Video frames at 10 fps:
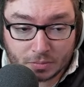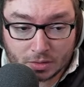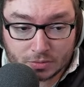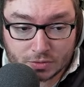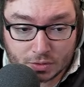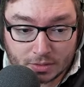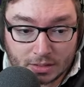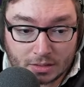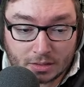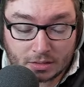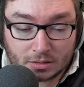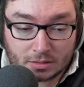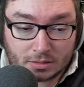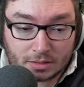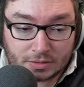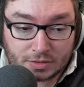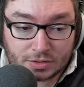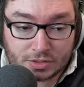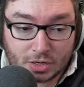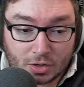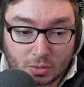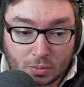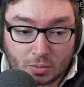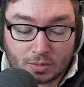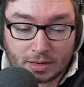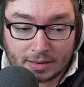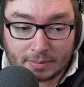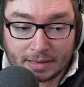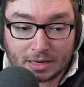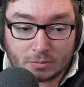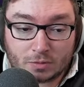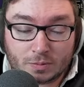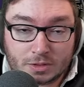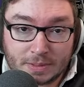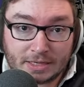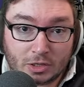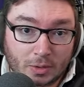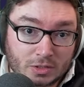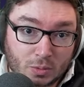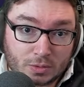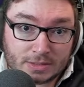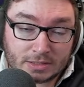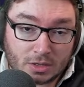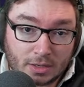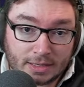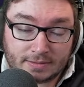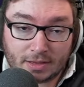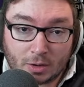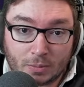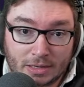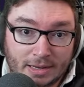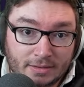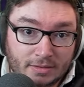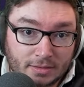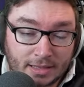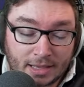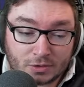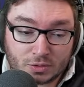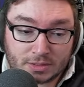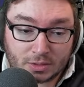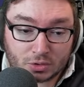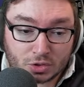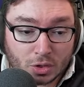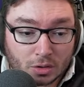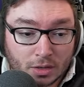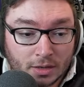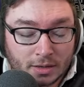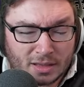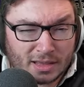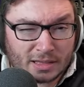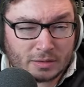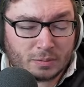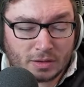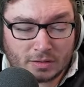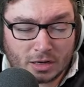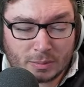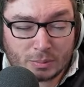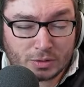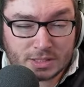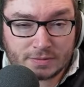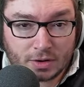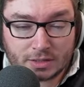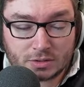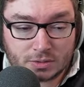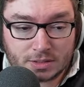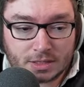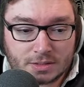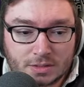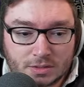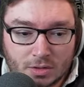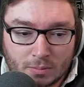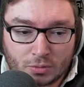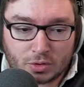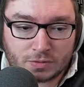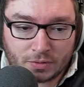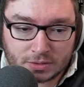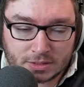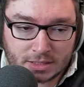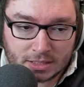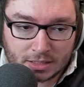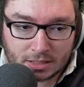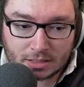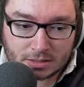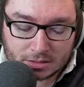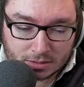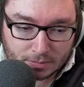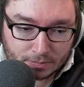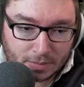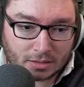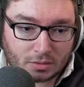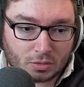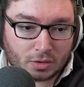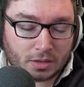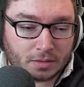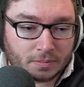So the slow and then getting movement speed going towards that target to help you land the extra skill shot is going to be pretty vital to this. So approach velocity is mandatory.